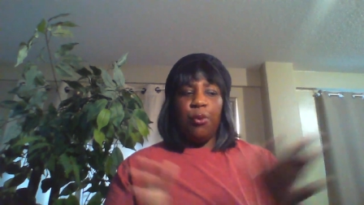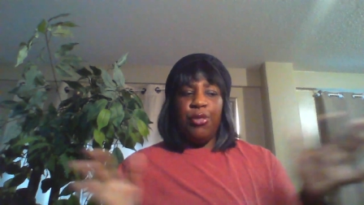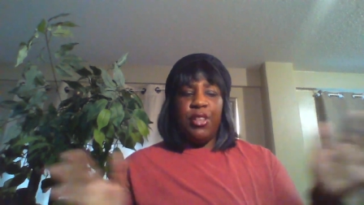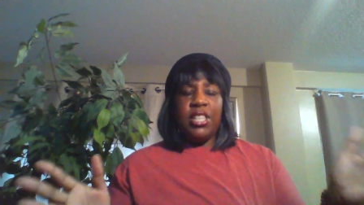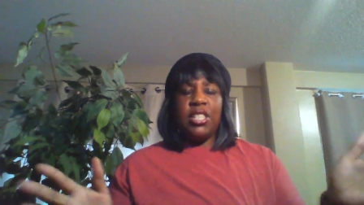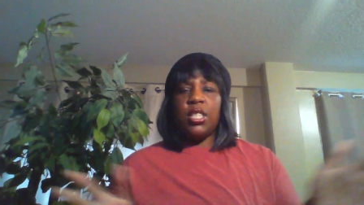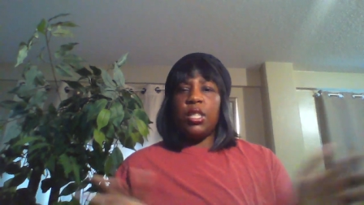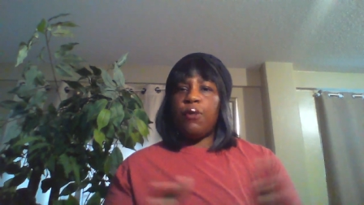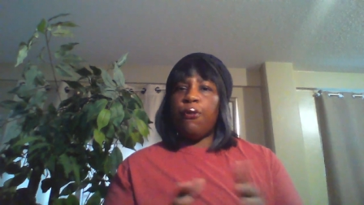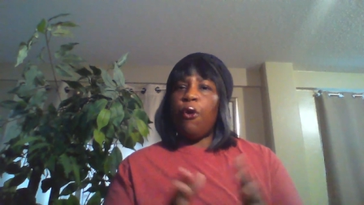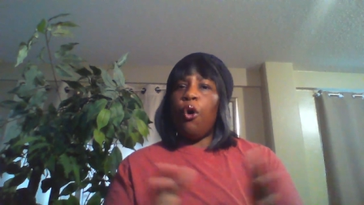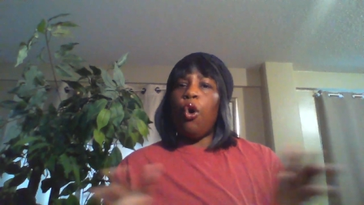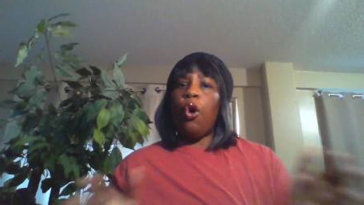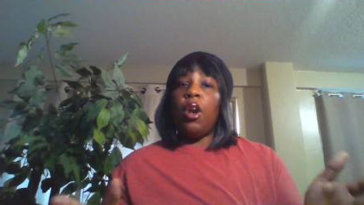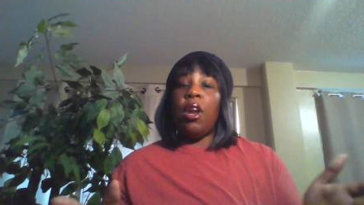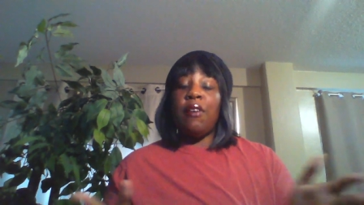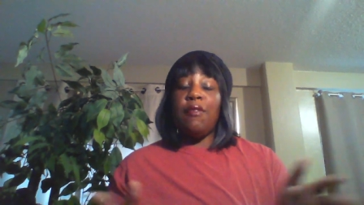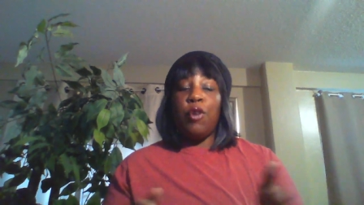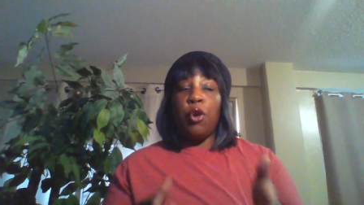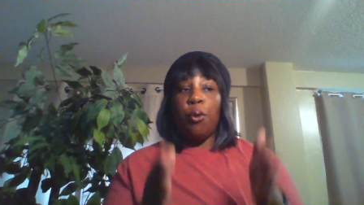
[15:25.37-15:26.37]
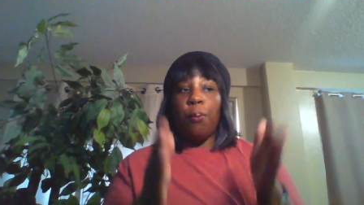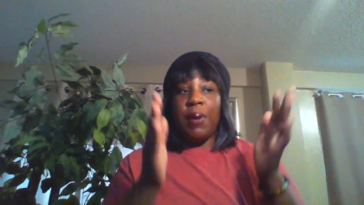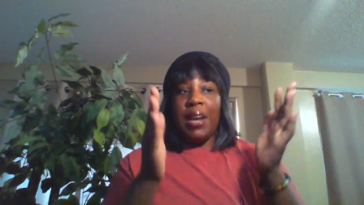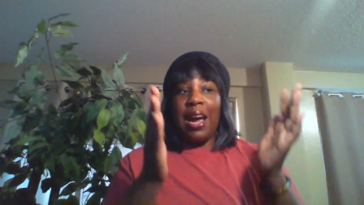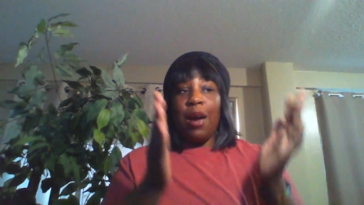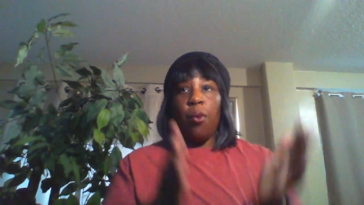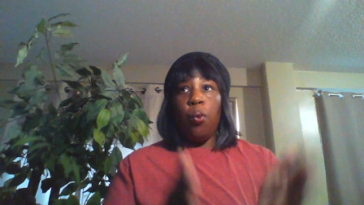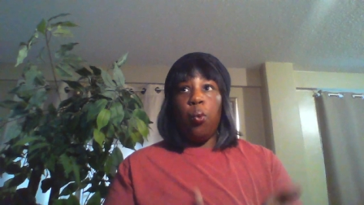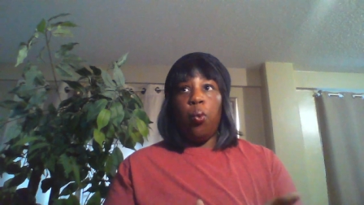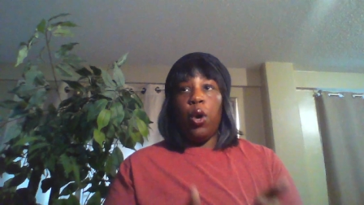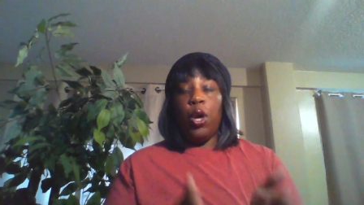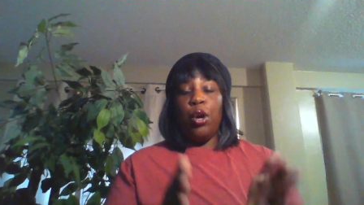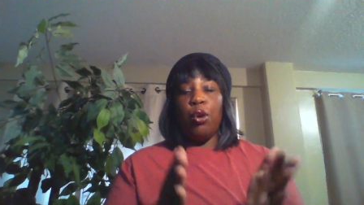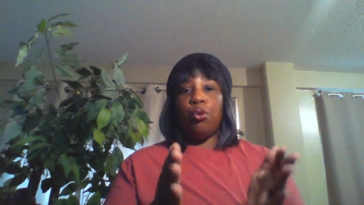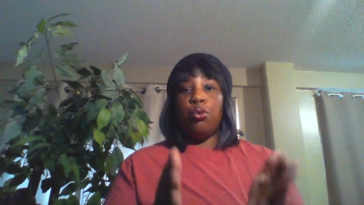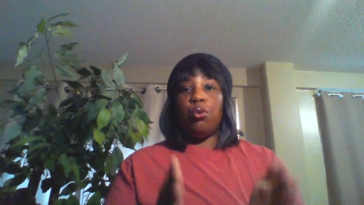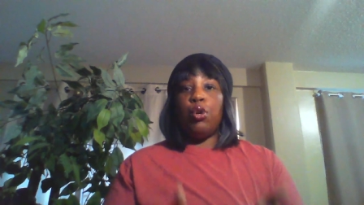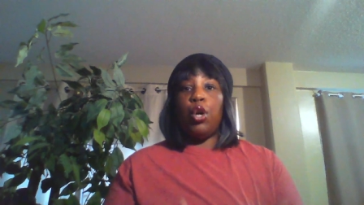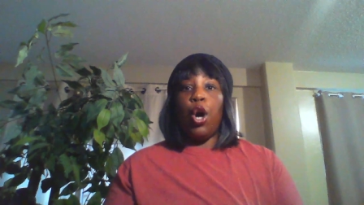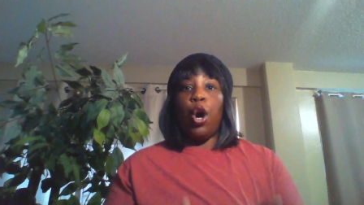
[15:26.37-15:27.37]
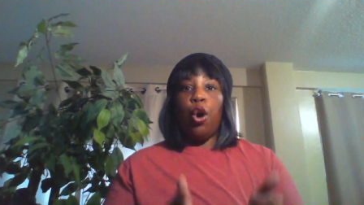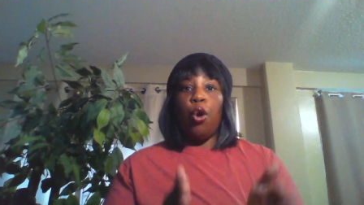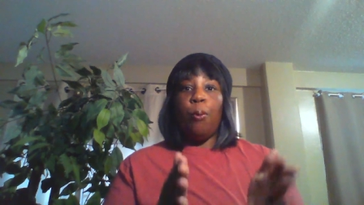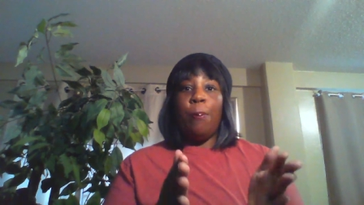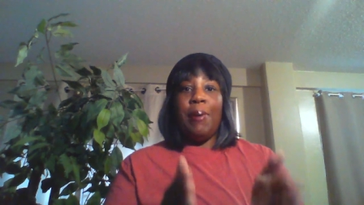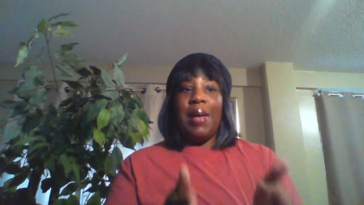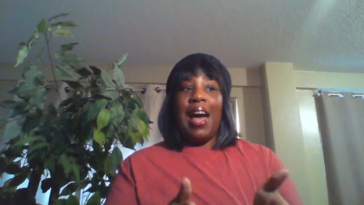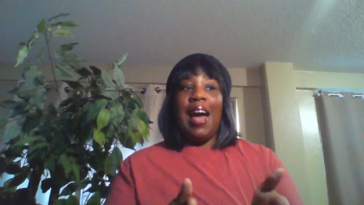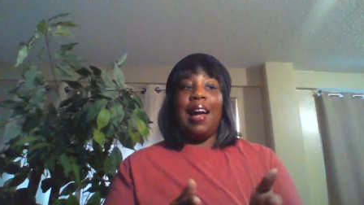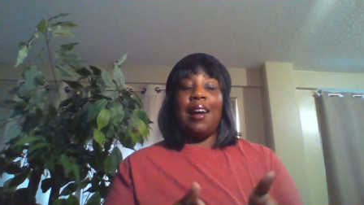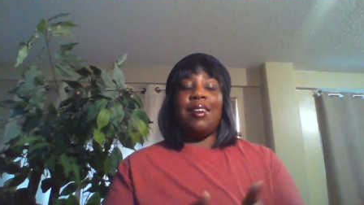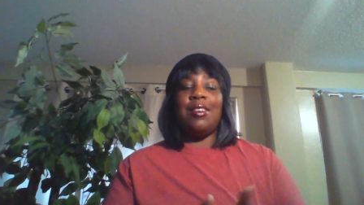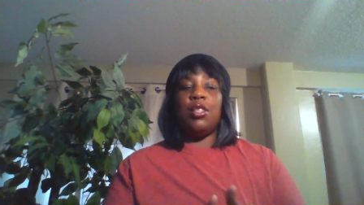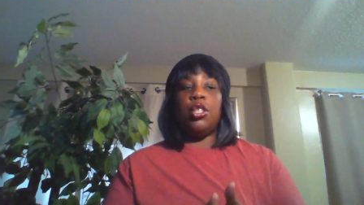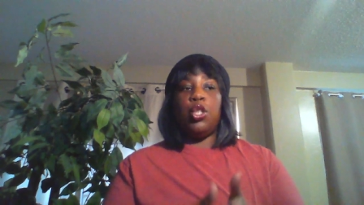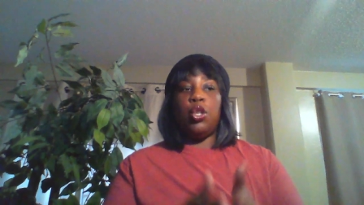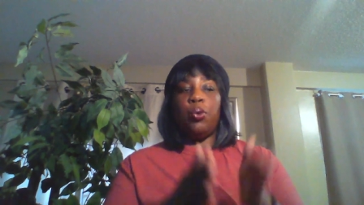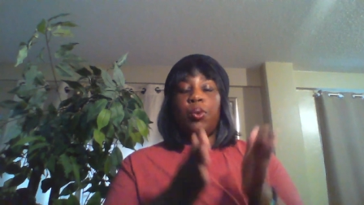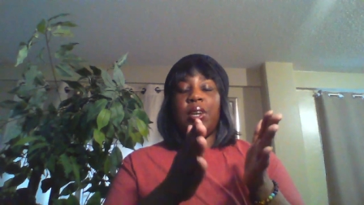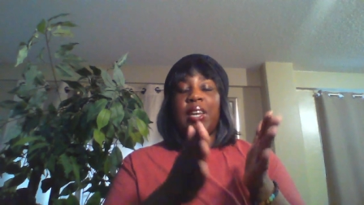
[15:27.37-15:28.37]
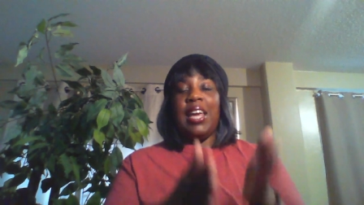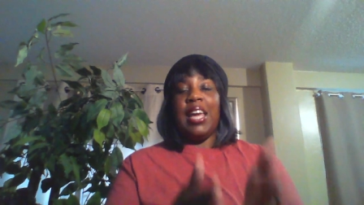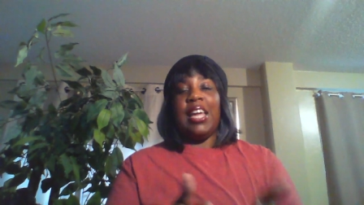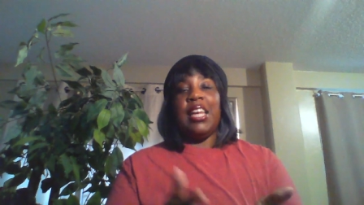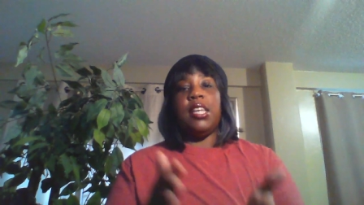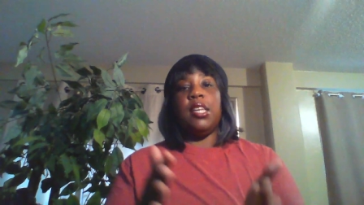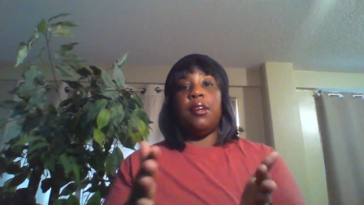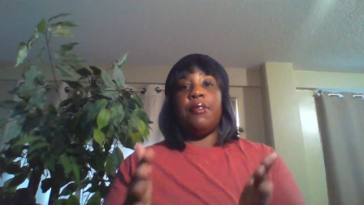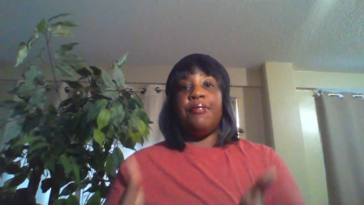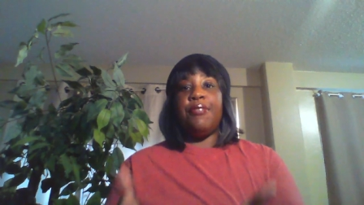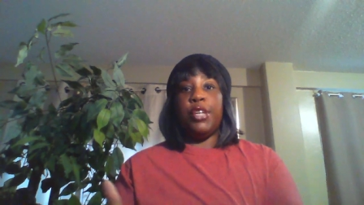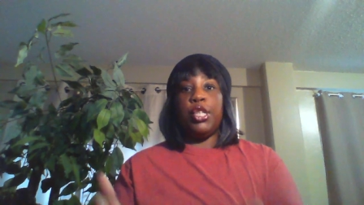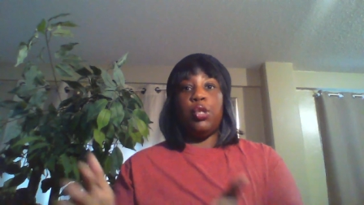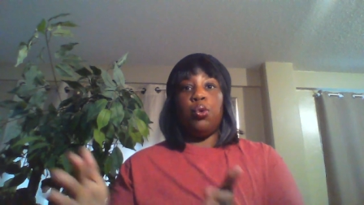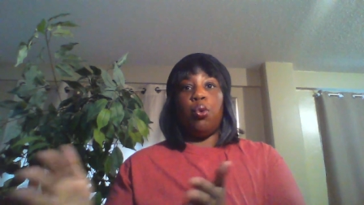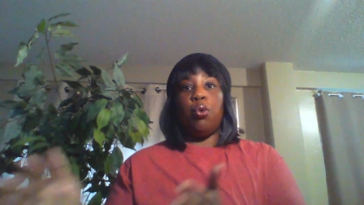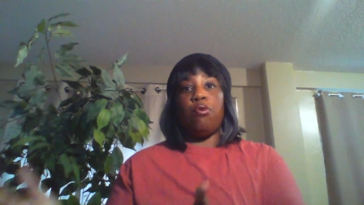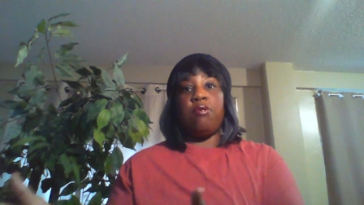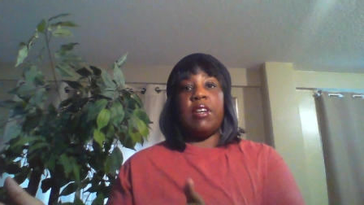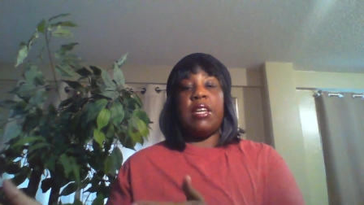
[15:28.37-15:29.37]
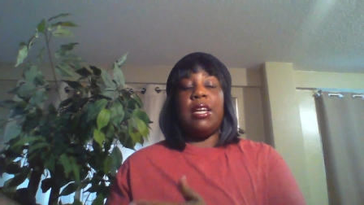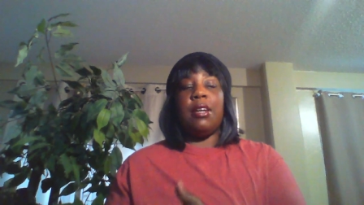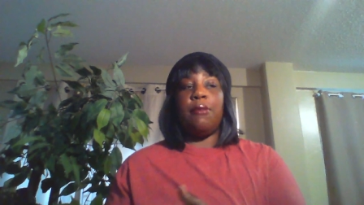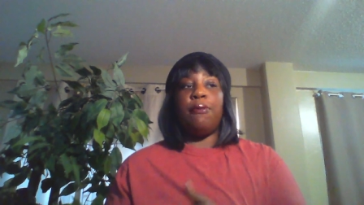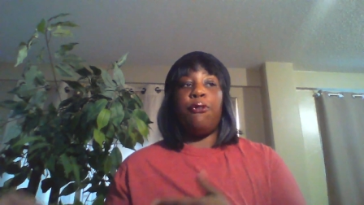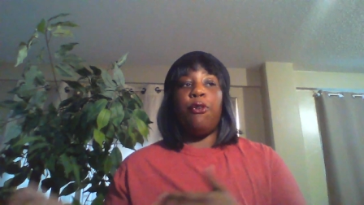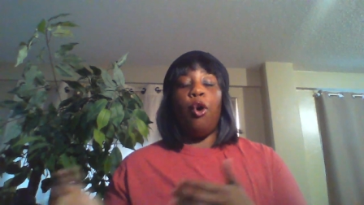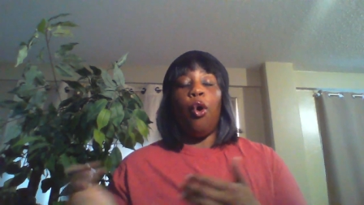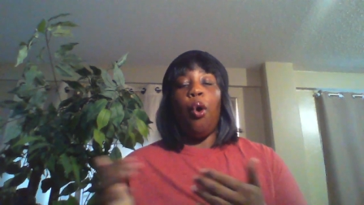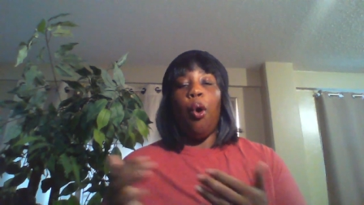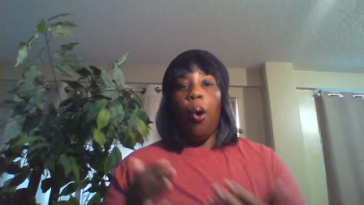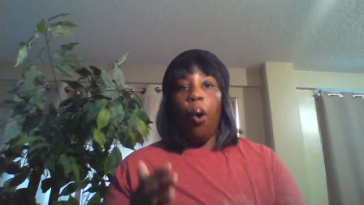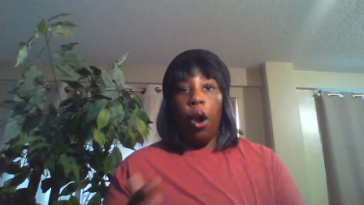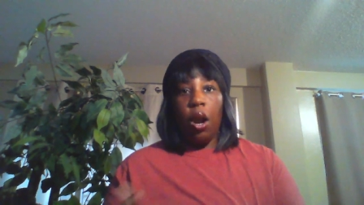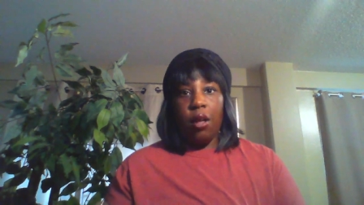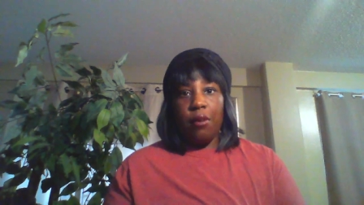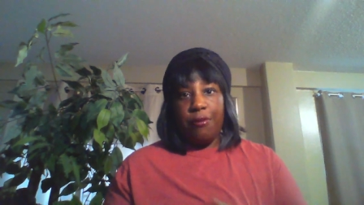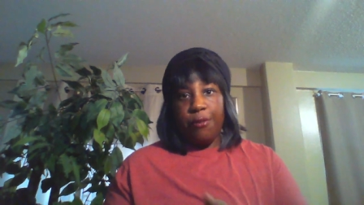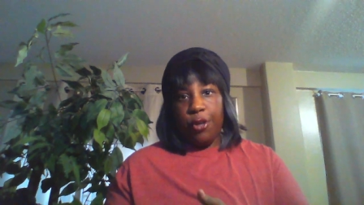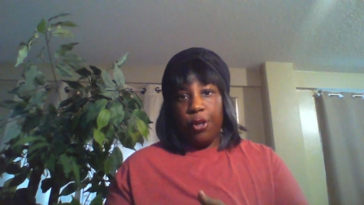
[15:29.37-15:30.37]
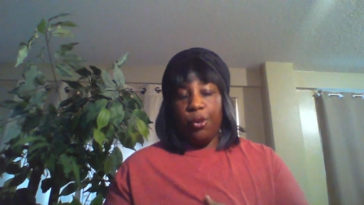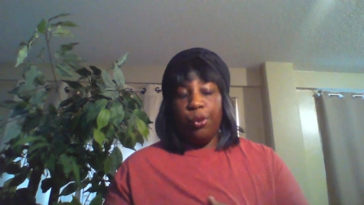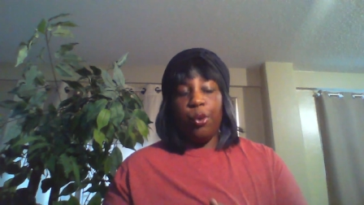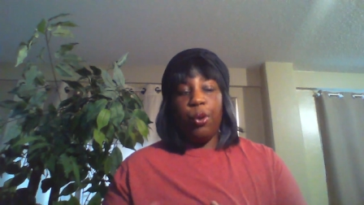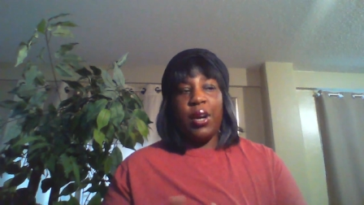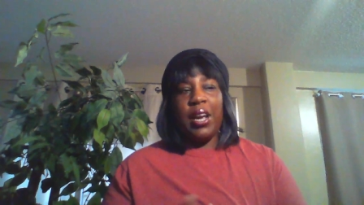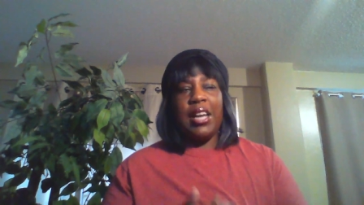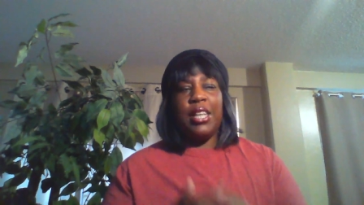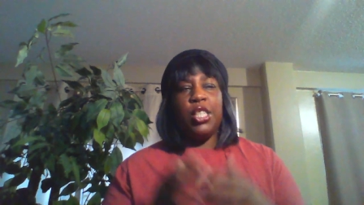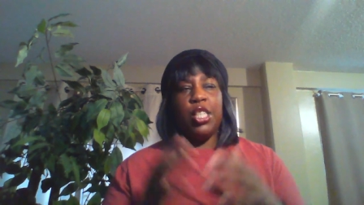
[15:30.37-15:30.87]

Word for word: this is for all of you, but I will go back and do an individual reading for all of you, okay?